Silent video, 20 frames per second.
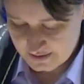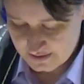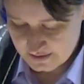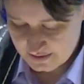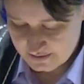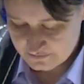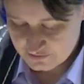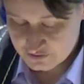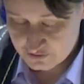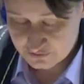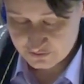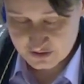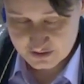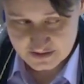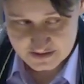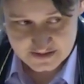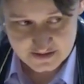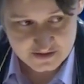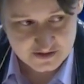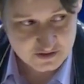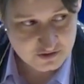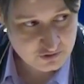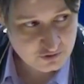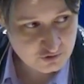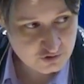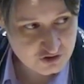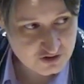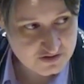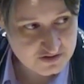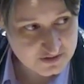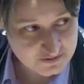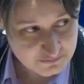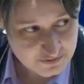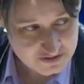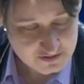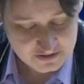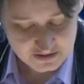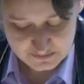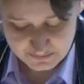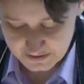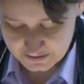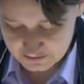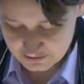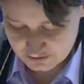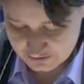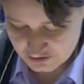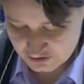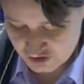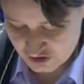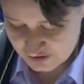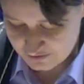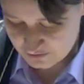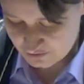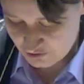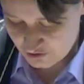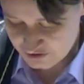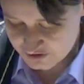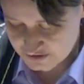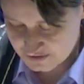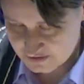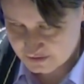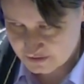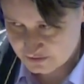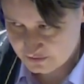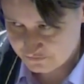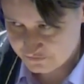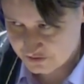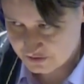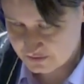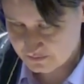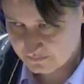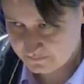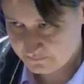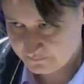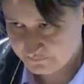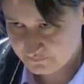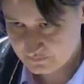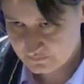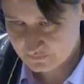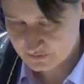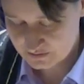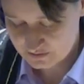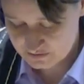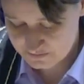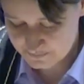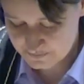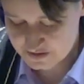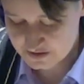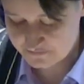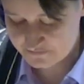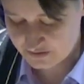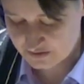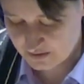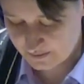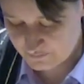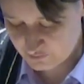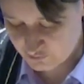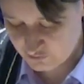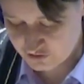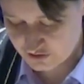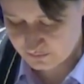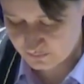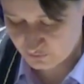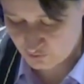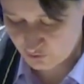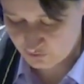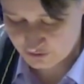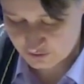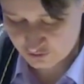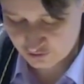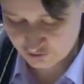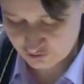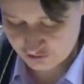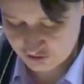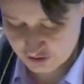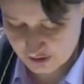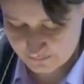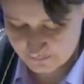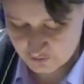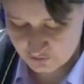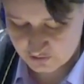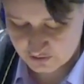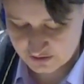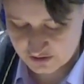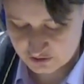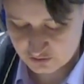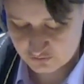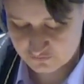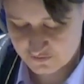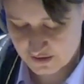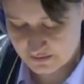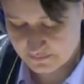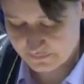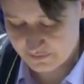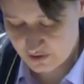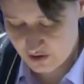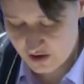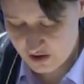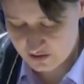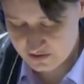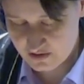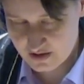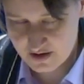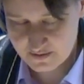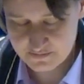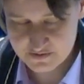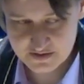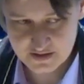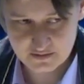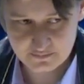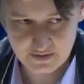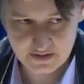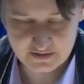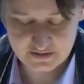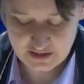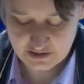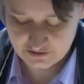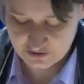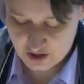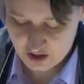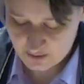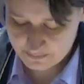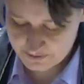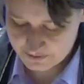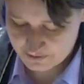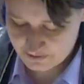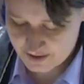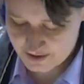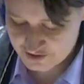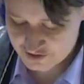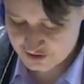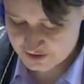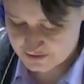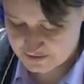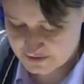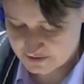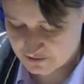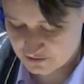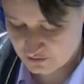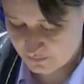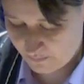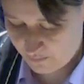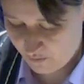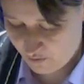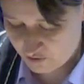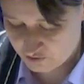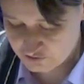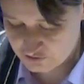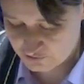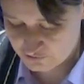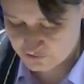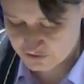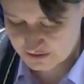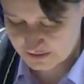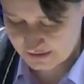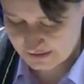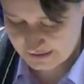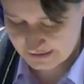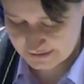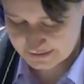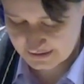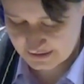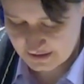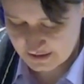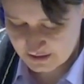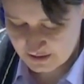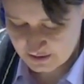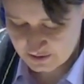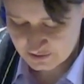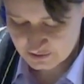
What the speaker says: So these institutions, they really depend on the generosity of the specific community and broader Jewish community to fund programs and maintain operations and support those in need.